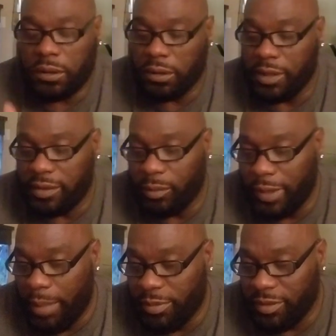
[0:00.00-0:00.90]
Let's see what
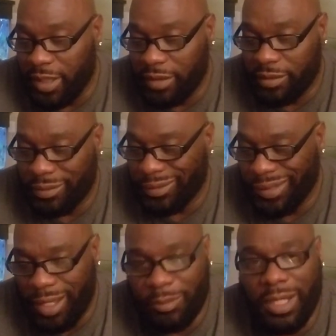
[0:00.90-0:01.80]
happens next.
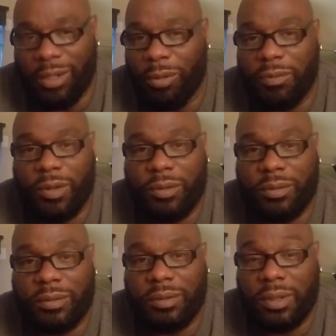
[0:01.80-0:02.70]
I'm not hopeful.
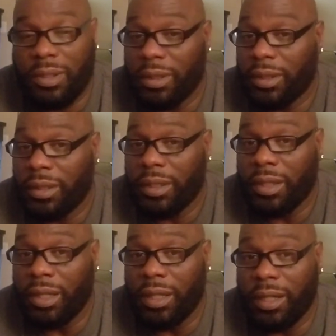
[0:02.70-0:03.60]

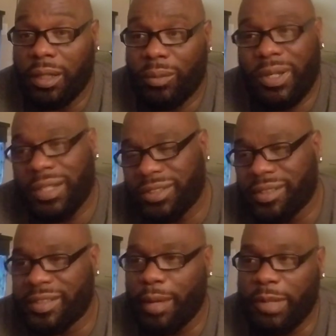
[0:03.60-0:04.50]
Well, I
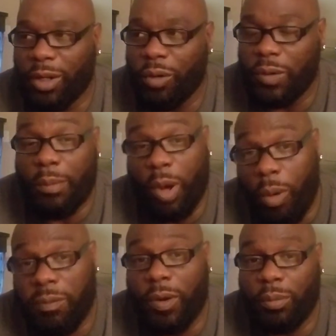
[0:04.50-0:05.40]
shouldn't say I'm not hopeful. I'm
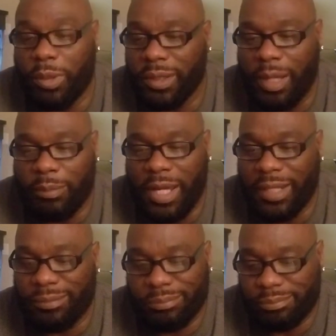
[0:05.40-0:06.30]
hopeful, but I'm
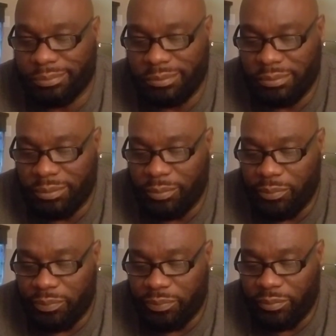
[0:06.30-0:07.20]
not,
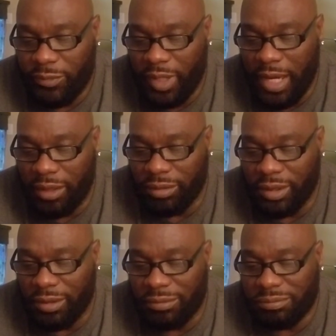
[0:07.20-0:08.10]
I don't
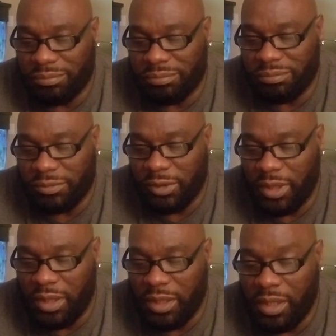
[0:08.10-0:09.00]
know.
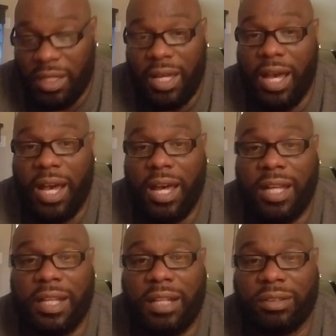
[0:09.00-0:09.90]

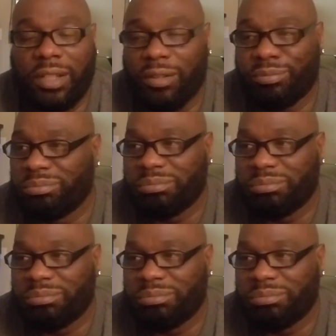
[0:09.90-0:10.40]
I don't know.